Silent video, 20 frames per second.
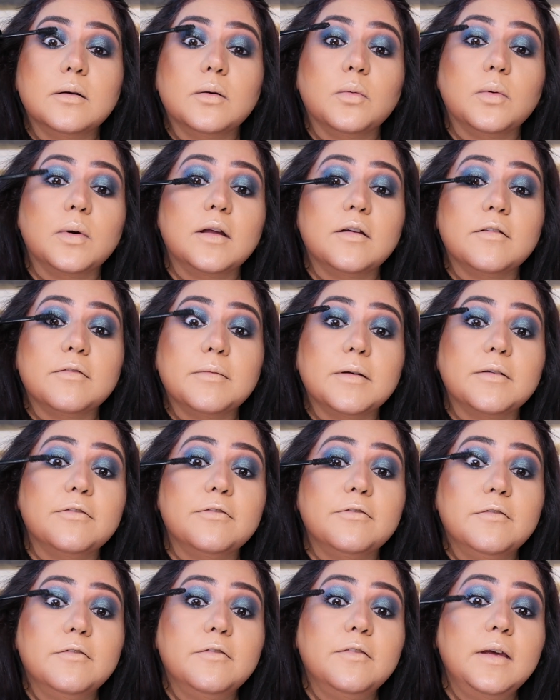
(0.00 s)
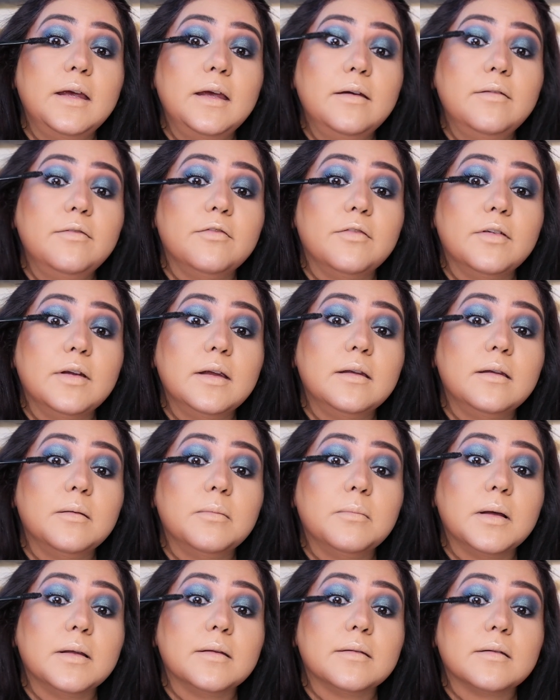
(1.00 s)
one of my favorite
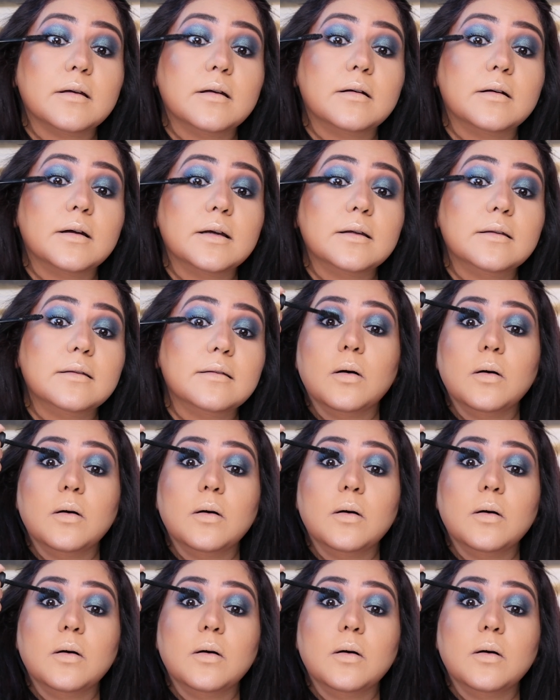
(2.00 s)
mascaras,